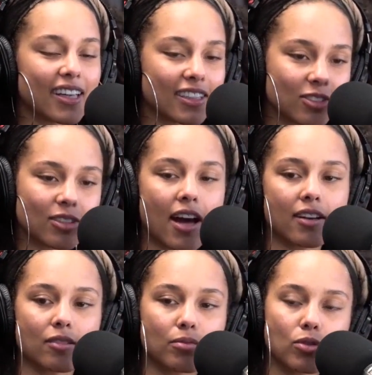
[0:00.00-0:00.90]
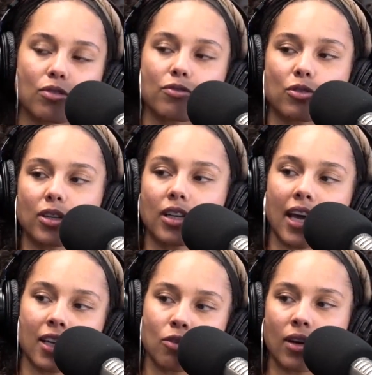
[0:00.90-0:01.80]
that you're not beautiful in
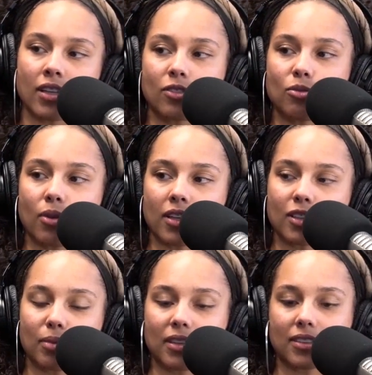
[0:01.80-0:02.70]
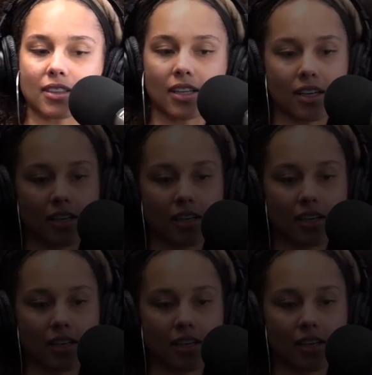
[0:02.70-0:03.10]
any way that you want to express it.